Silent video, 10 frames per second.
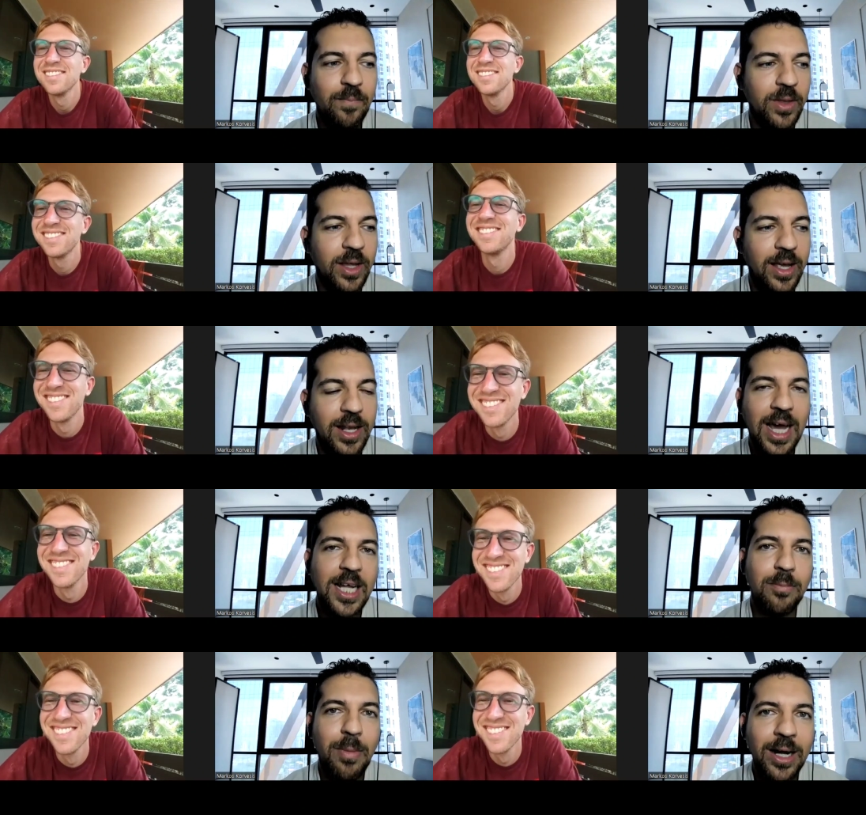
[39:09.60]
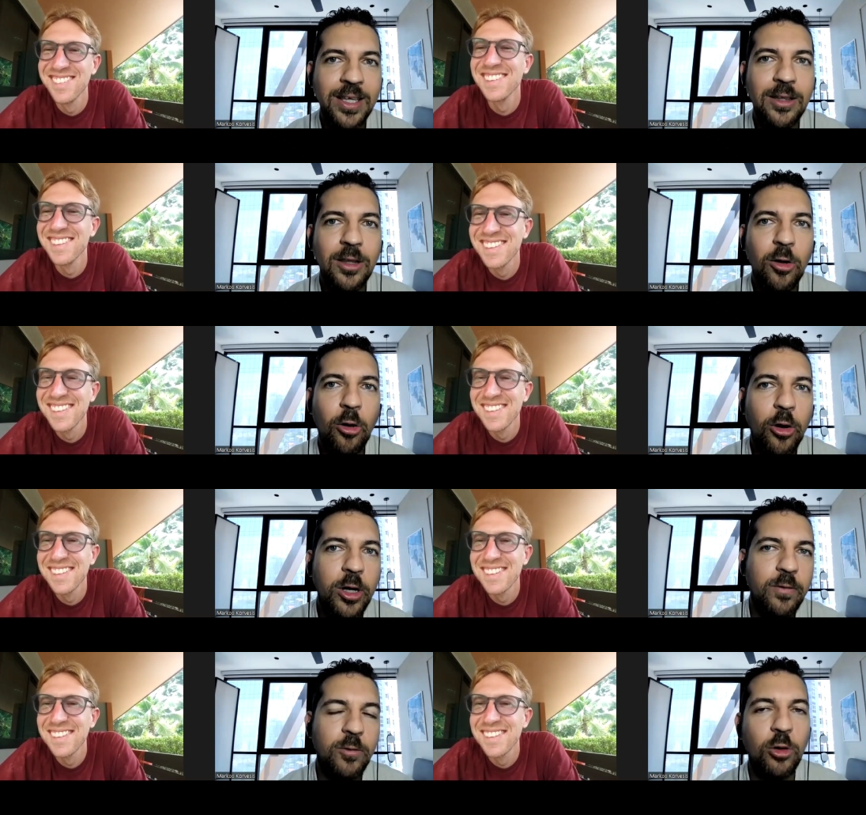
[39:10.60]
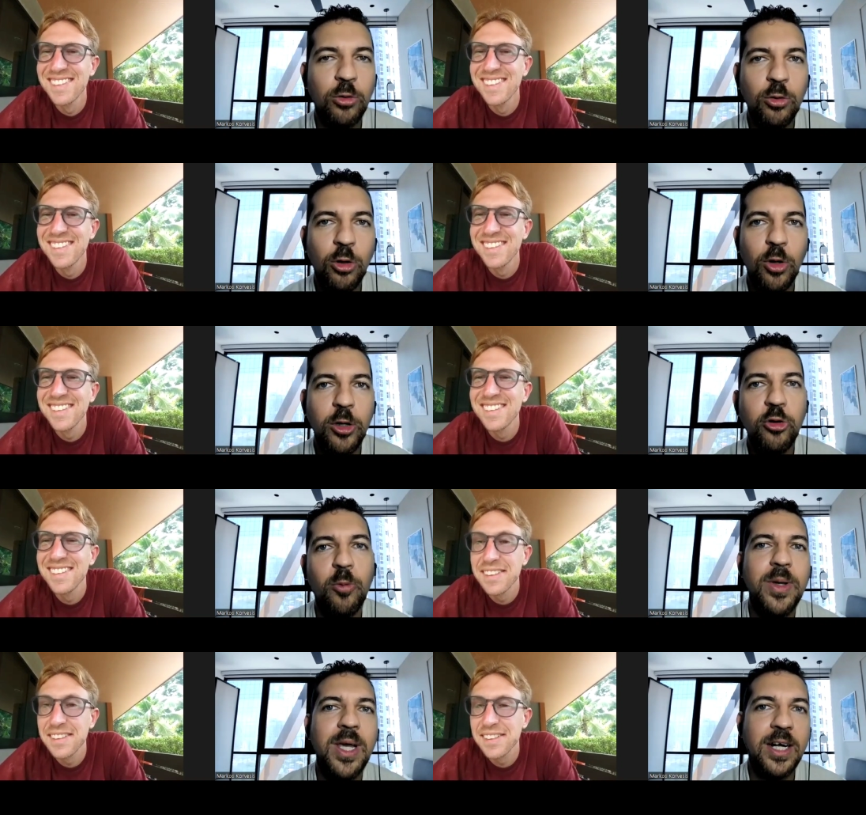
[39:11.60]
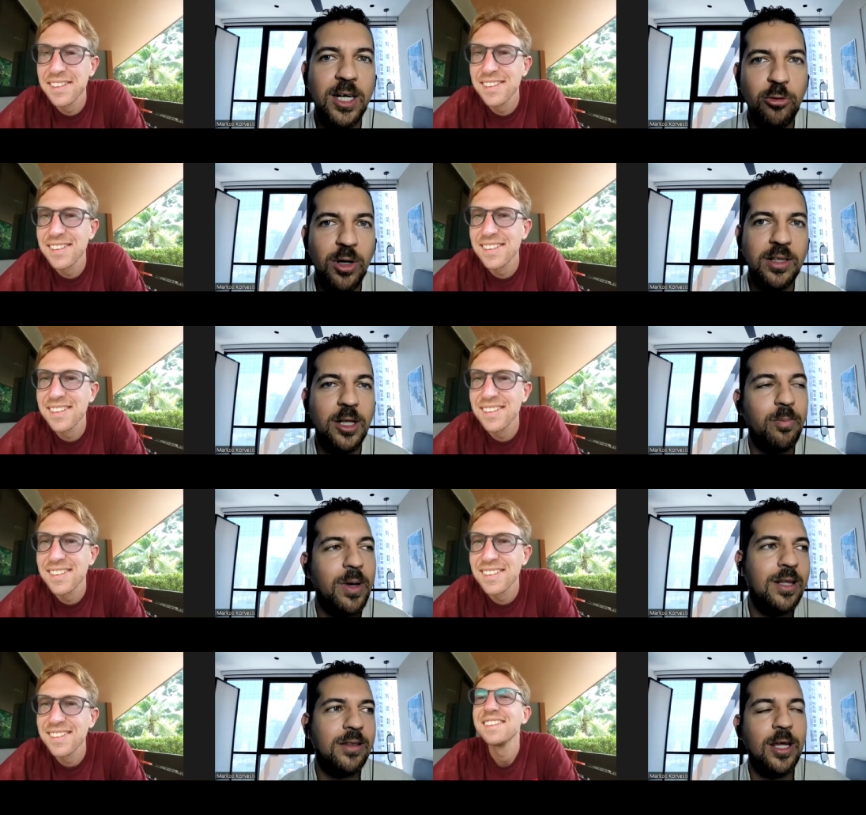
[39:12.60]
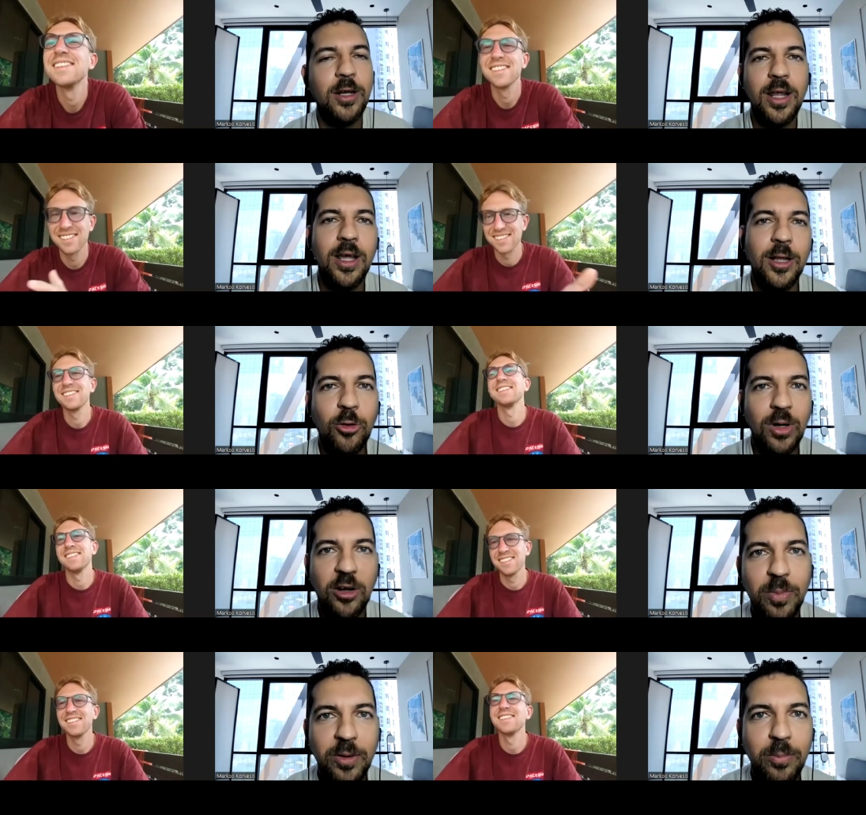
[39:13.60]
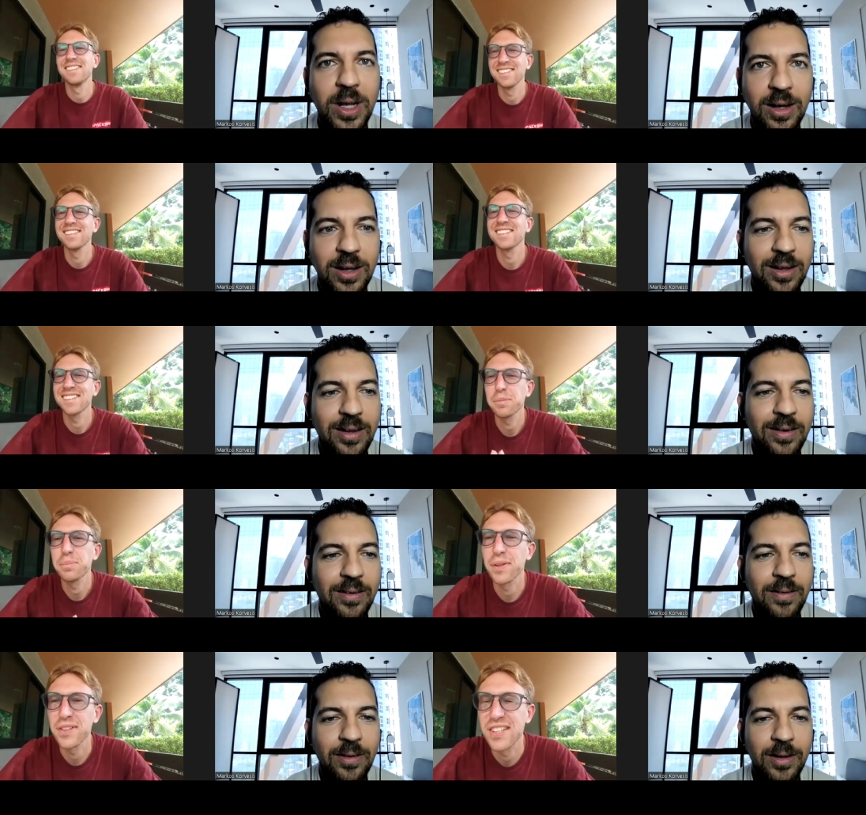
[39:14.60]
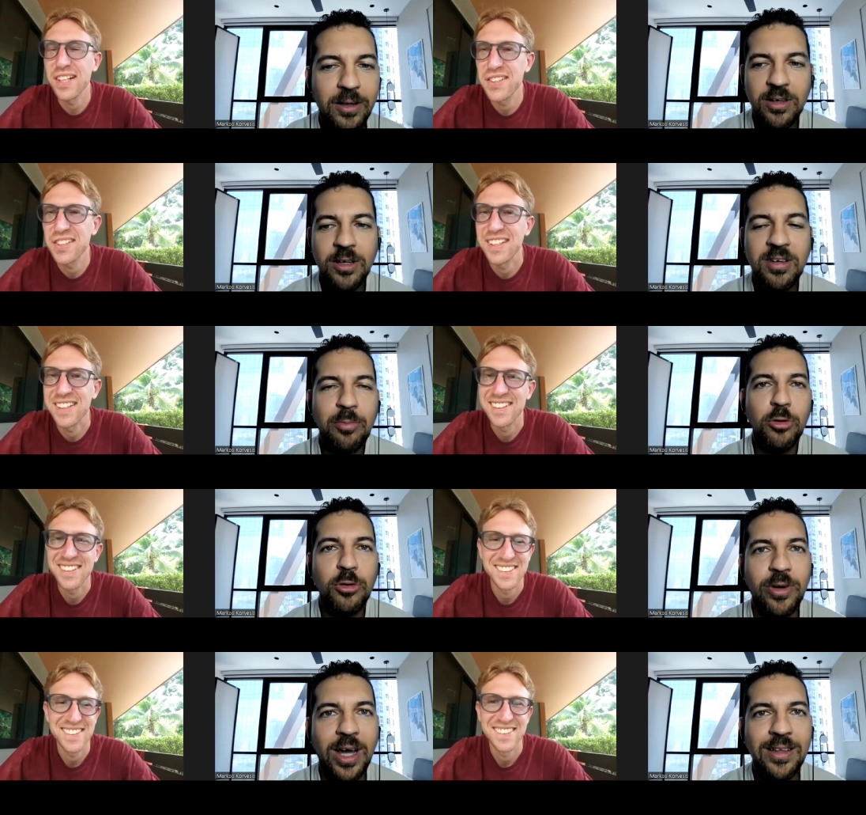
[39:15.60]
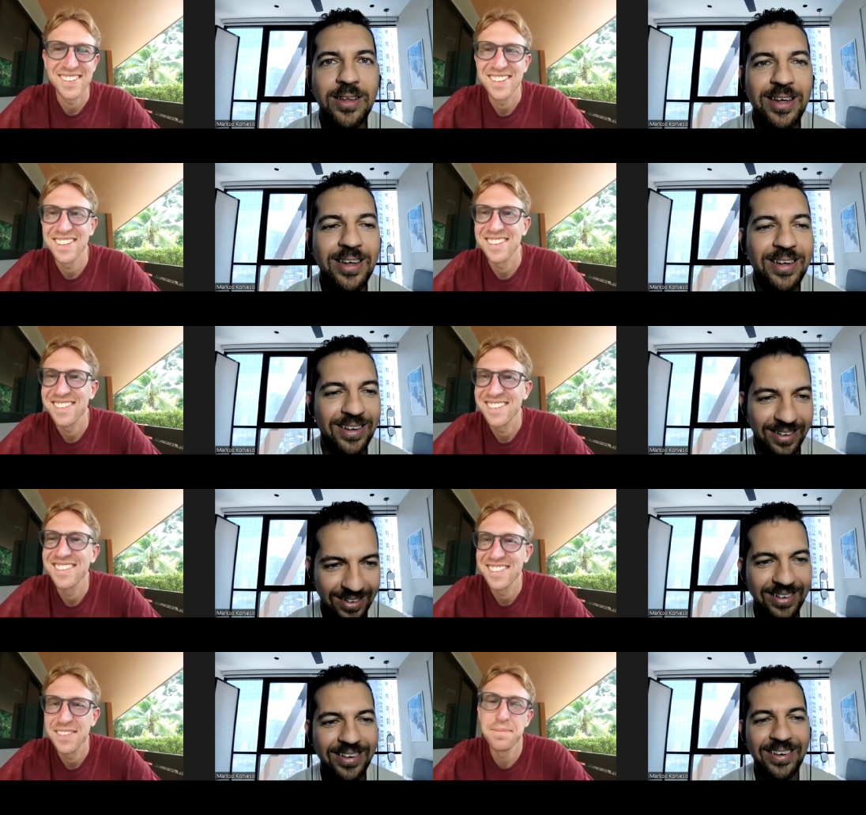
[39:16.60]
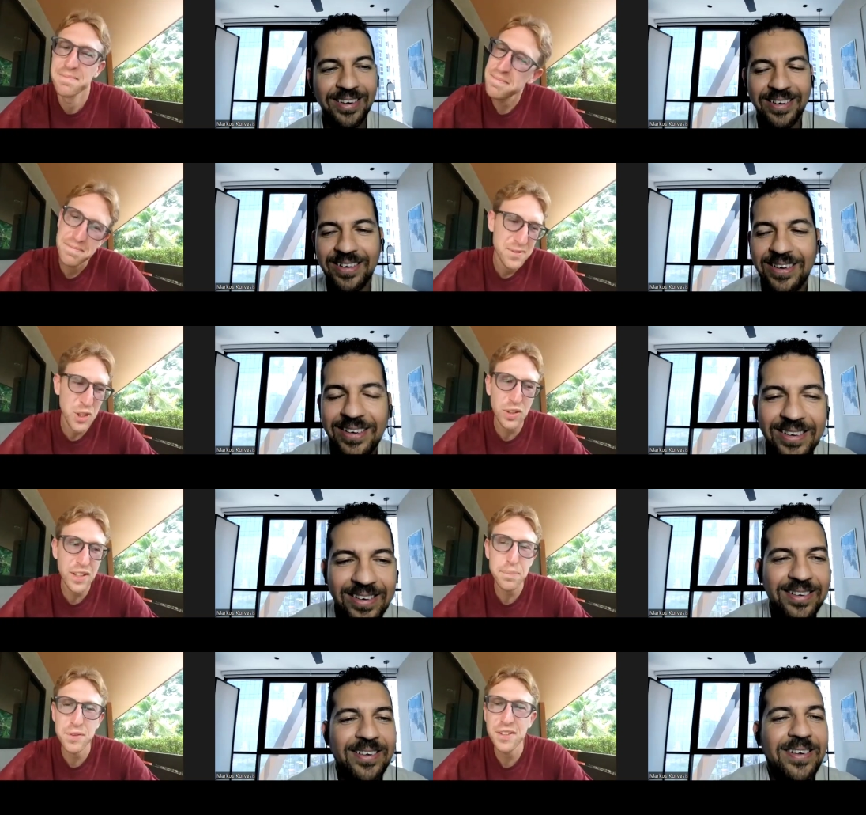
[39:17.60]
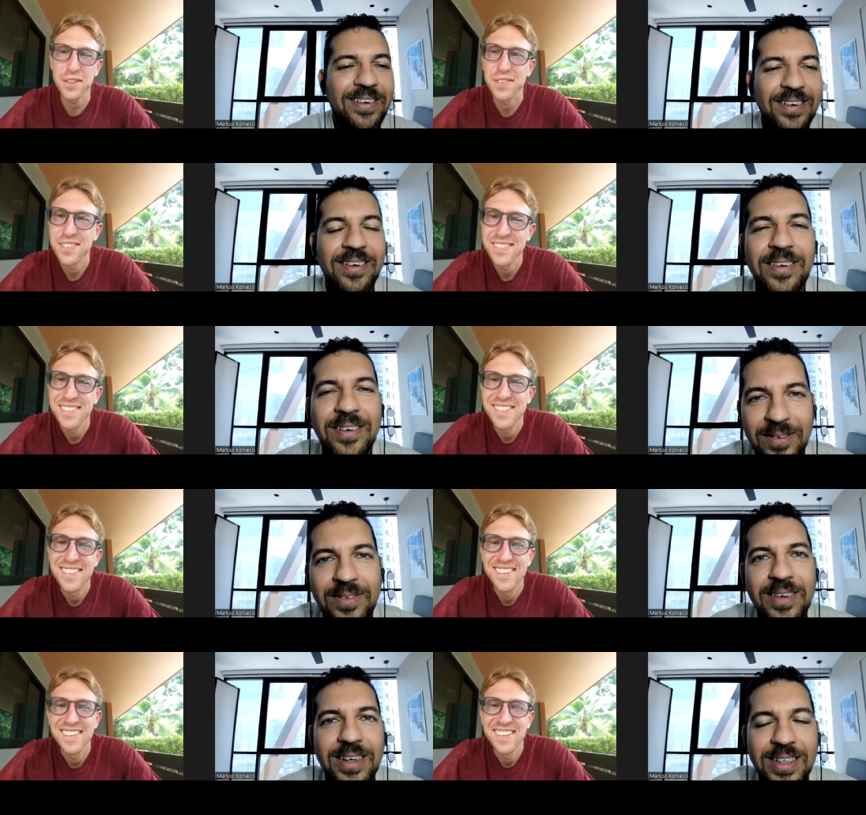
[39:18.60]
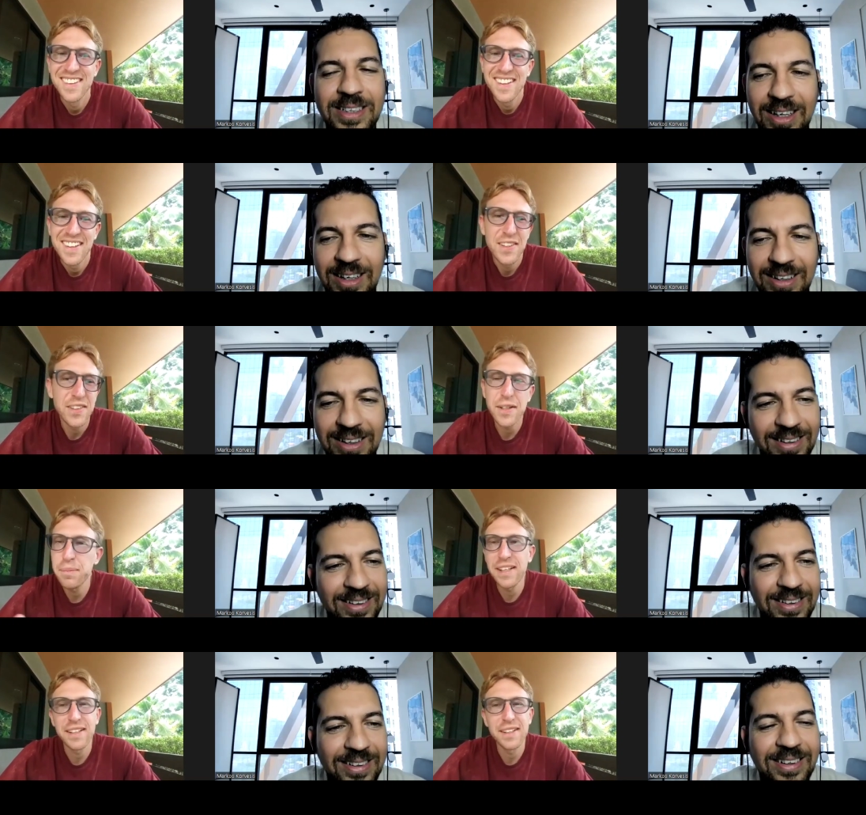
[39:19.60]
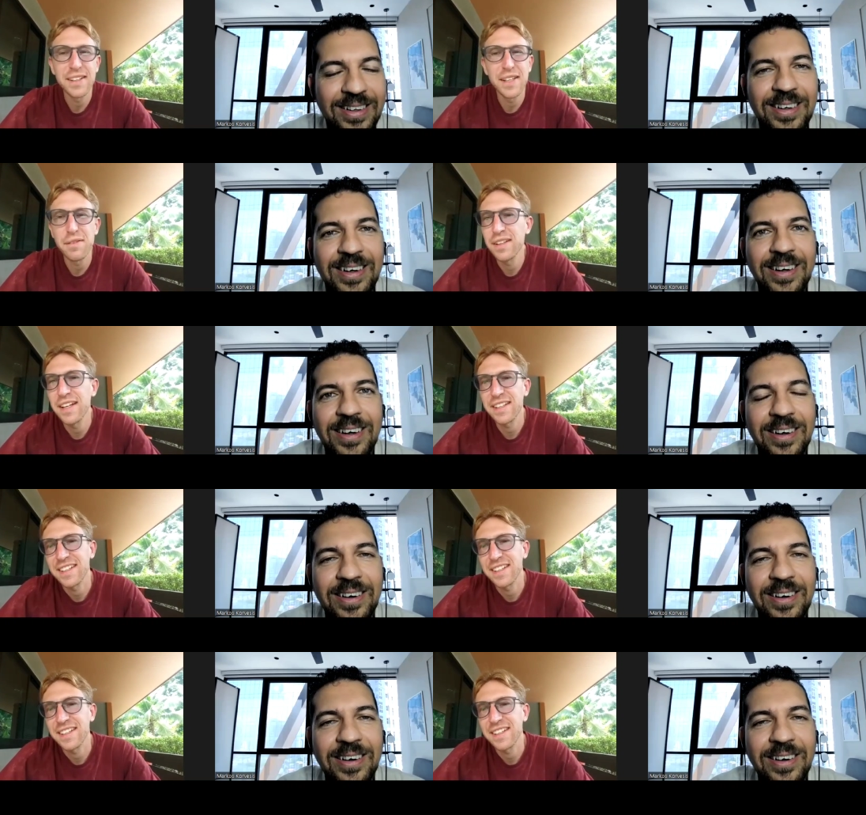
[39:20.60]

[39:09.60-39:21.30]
Speaker 1: uh, a, night market, or do you want to go to a European restaurant and pay ten uh, dollars per meal?
Speaker 2: Precisely. It's up to you, right? Yeah. Mm-hmm. Totally up to you. Exactly. You can be living like a